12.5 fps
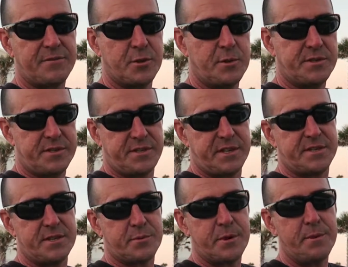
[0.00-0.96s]
so it's a
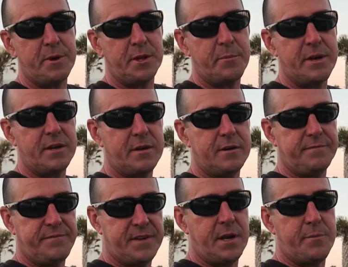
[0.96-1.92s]
63 millimeter
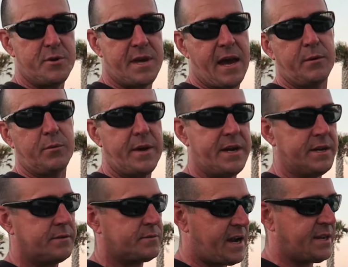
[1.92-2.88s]
VW
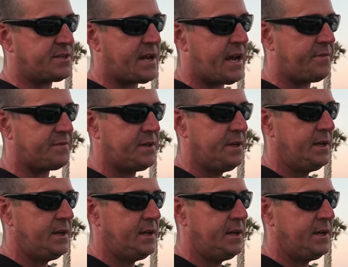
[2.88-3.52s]
counterweight crankshaft,